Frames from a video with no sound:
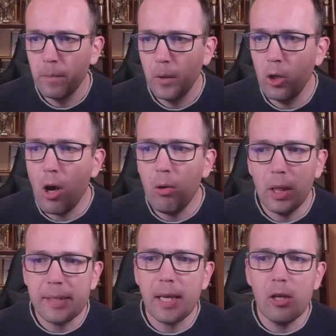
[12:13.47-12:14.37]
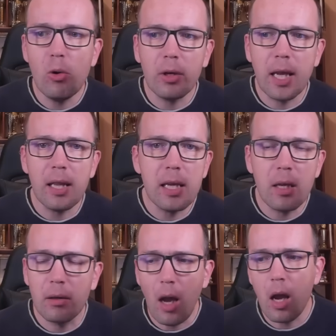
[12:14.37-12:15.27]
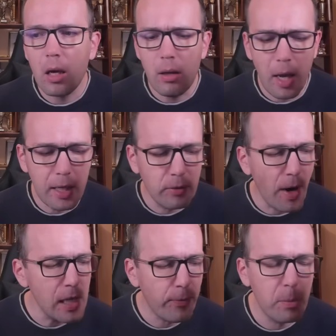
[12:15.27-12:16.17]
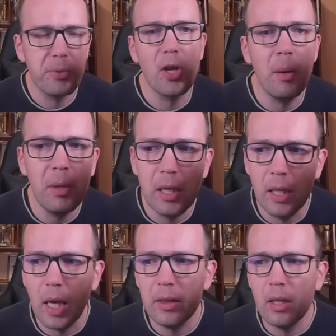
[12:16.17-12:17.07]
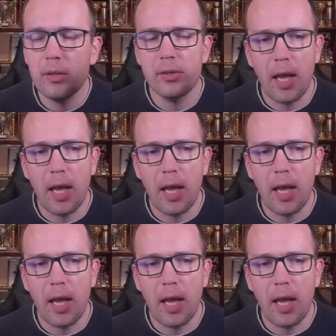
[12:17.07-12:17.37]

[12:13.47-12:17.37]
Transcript: You know, let's say you're getting an advice from somebody and this